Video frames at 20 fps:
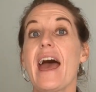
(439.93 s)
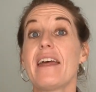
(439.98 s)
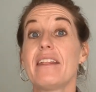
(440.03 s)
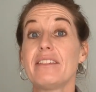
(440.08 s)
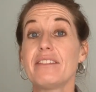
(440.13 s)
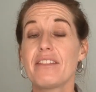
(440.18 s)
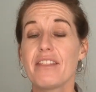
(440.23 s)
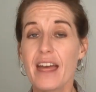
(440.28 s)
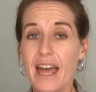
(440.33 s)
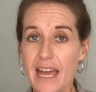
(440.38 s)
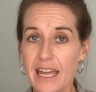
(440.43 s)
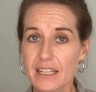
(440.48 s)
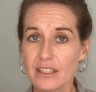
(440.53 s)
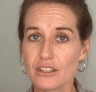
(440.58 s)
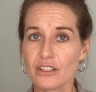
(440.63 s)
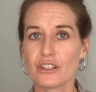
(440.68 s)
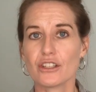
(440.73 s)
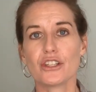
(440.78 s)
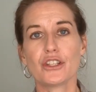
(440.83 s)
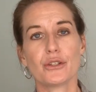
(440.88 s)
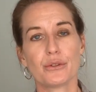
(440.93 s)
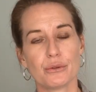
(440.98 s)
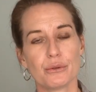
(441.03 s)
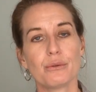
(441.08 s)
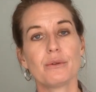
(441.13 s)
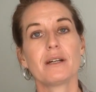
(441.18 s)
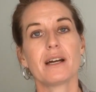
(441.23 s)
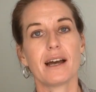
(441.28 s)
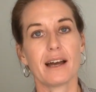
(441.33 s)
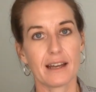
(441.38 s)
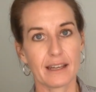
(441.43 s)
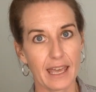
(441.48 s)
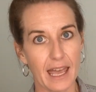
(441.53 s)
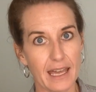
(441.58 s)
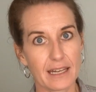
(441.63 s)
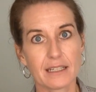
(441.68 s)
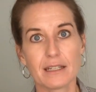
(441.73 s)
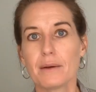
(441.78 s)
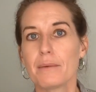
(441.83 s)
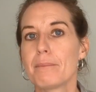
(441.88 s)
And then you,
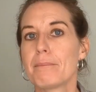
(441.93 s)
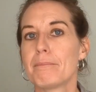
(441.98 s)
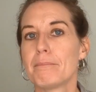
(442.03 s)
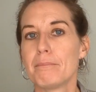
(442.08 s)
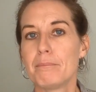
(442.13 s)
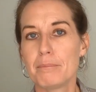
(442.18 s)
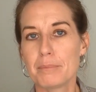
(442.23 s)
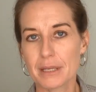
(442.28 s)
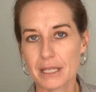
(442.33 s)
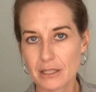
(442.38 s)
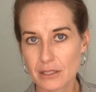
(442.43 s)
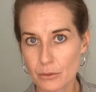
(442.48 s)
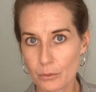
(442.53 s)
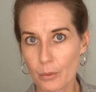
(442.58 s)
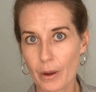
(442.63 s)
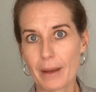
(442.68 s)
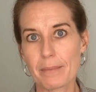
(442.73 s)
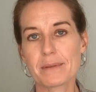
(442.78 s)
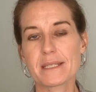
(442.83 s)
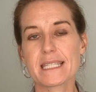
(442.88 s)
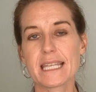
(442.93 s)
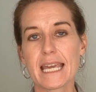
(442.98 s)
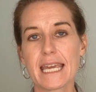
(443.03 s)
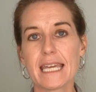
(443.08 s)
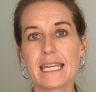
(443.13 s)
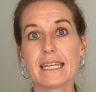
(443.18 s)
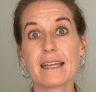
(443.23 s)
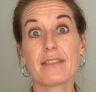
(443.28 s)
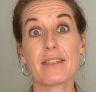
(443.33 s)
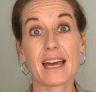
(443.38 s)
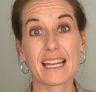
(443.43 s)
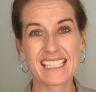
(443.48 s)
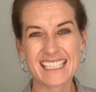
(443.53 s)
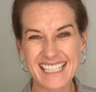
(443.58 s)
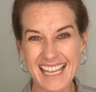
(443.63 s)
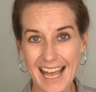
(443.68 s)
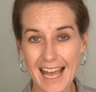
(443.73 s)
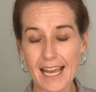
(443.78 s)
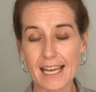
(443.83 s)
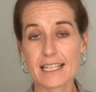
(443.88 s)
again, build a website
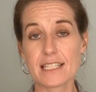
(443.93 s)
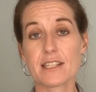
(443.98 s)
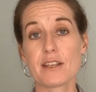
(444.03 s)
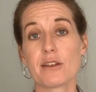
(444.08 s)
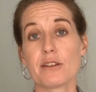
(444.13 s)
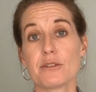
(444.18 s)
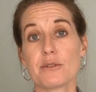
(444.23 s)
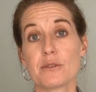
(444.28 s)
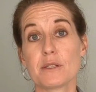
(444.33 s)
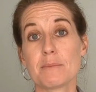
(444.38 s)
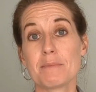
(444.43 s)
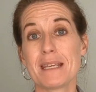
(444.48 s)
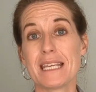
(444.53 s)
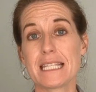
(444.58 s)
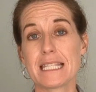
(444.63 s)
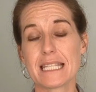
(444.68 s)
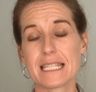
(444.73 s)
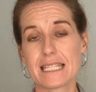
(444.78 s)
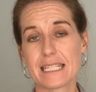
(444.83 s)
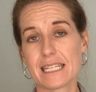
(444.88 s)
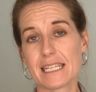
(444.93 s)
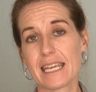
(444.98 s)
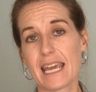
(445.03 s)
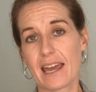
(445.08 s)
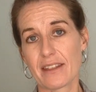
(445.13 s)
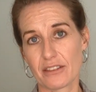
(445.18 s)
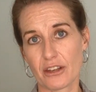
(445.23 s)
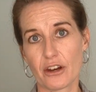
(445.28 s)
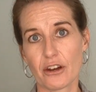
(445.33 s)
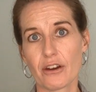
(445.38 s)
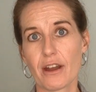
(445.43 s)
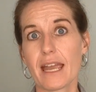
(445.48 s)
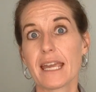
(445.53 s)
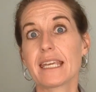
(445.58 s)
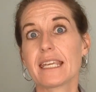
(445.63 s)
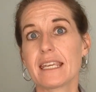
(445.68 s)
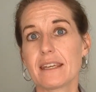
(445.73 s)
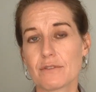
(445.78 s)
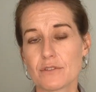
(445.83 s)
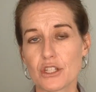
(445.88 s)
that ties all those pieces together
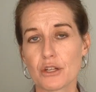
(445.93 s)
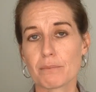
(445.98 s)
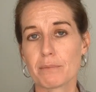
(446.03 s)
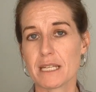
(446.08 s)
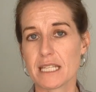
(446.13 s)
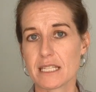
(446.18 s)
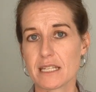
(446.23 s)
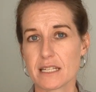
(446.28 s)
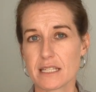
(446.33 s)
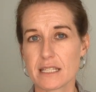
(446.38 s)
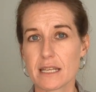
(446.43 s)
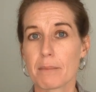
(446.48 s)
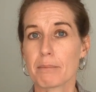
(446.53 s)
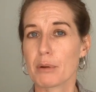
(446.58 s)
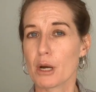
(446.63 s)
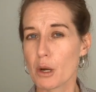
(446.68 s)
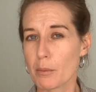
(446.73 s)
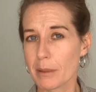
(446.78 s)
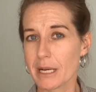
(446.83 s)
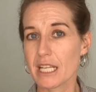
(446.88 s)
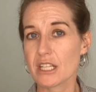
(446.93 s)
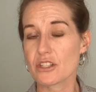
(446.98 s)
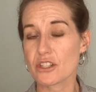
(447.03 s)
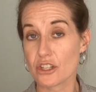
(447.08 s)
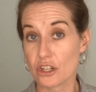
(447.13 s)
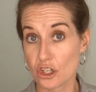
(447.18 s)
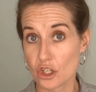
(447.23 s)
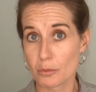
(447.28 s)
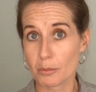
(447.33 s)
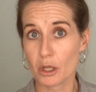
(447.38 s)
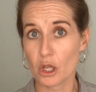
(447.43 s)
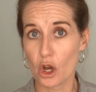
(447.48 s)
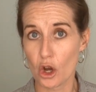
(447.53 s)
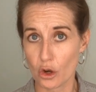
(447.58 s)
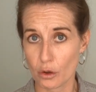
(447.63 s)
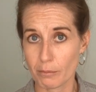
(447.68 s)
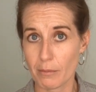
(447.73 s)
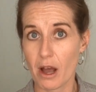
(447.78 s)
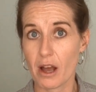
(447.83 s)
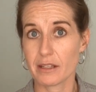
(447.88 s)
and gives your business a permanent searchable
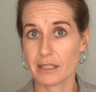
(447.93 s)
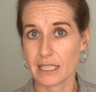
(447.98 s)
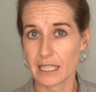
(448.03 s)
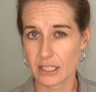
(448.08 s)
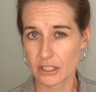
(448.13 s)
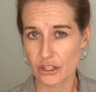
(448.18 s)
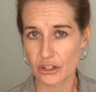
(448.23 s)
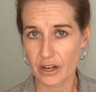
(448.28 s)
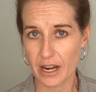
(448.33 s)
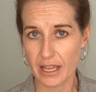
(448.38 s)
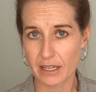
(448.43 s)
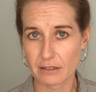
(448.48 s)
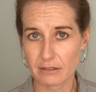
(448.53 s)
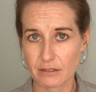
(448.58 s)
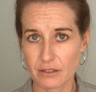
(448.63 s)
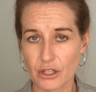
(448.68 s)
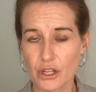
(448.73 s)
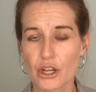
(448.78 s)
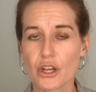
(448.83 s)
home on the internet.